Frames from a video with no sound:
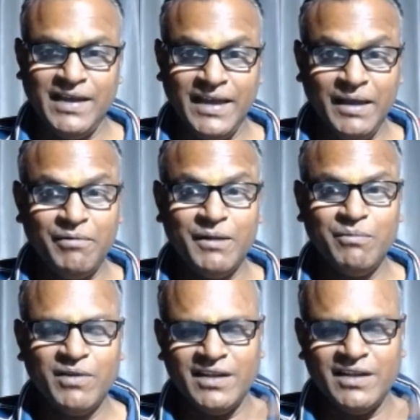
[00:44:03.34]

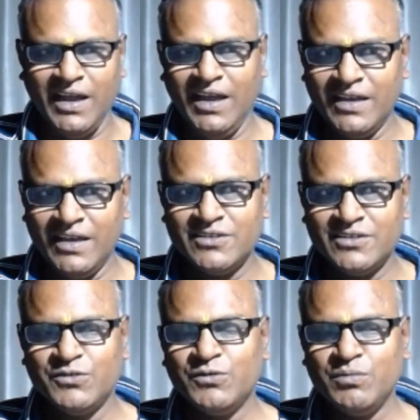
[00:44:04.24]
Everybody has
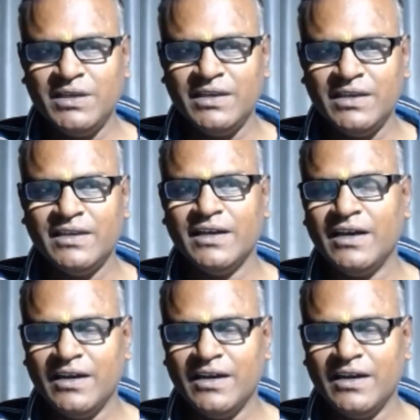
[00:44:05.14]
to be